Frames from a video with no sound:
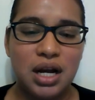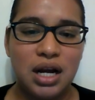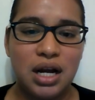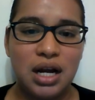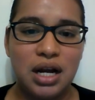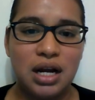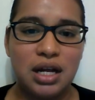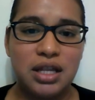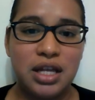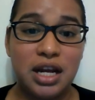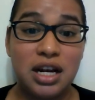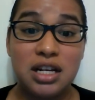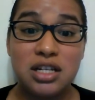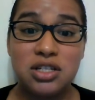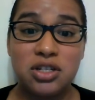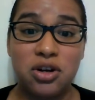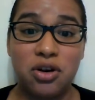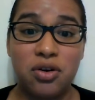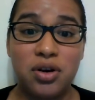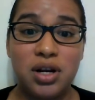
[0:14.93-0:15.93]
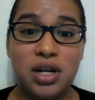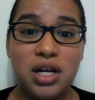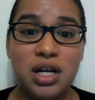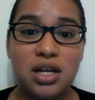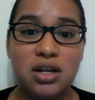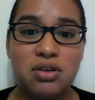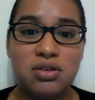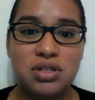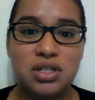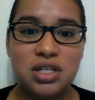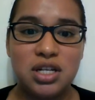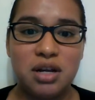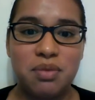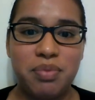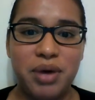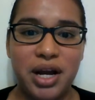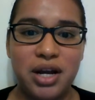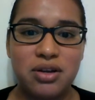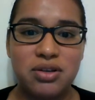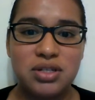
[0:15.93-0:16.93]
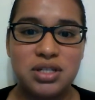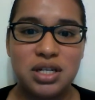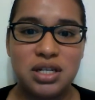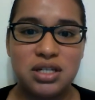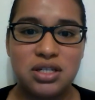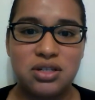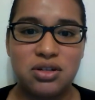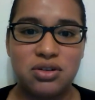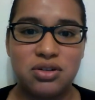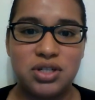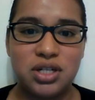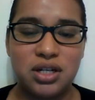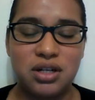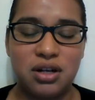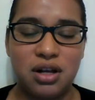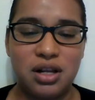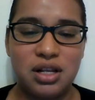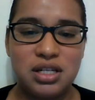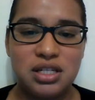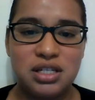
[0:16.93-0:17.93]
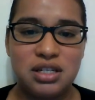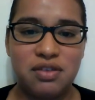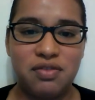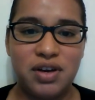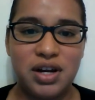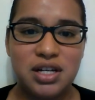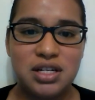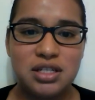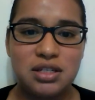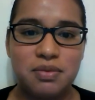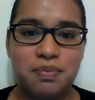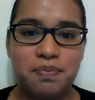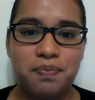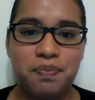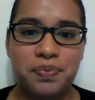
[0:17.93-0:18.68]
that is currently using a biosensor technology device.